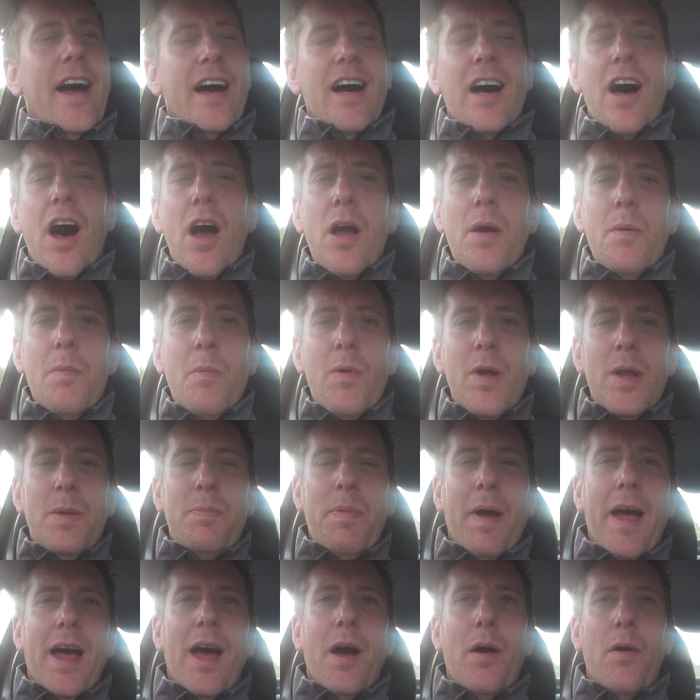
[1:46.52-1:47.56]

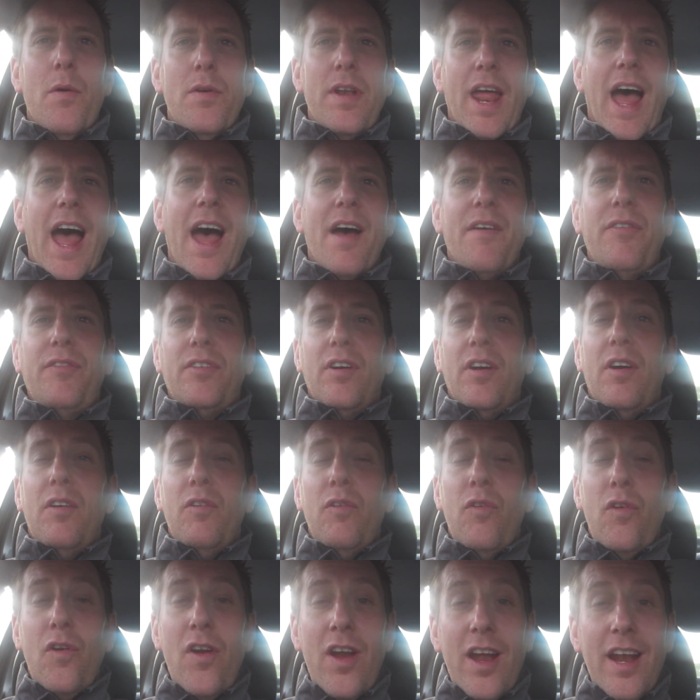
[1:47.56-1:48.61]
Homeward bound after a
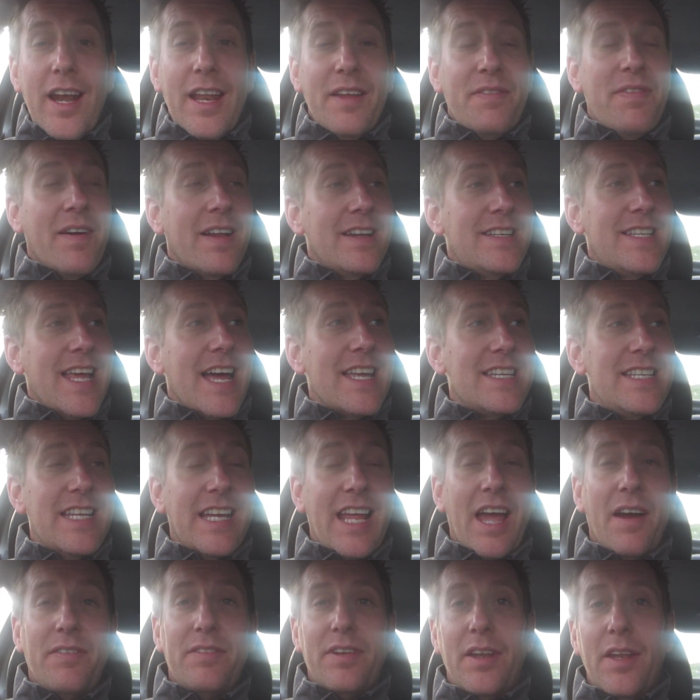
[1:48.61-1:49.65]
really
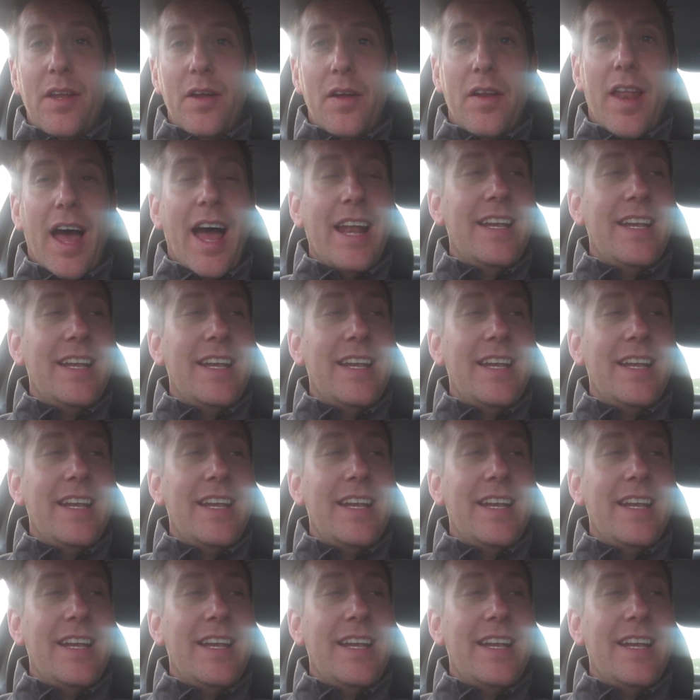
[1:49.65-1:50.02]
fantastic afternoon.